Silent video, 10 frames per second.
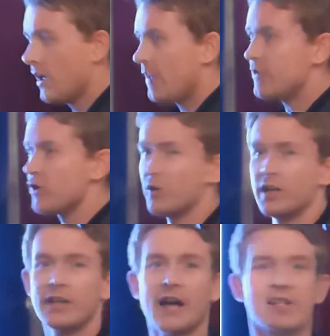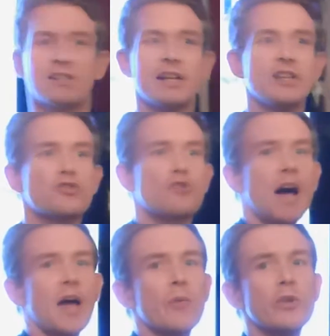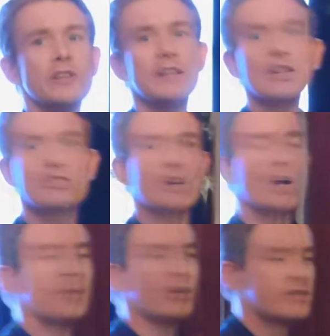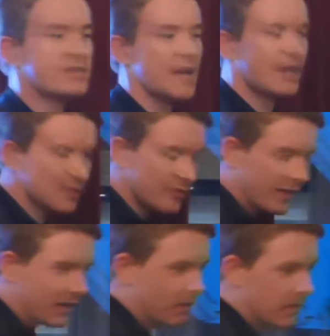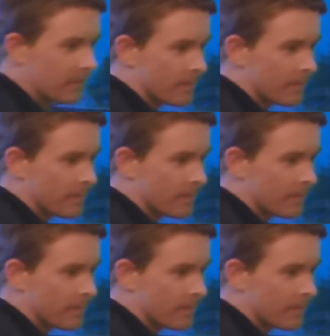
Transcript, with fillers: and then you're going to get that slight dry woody nature coming on second fill.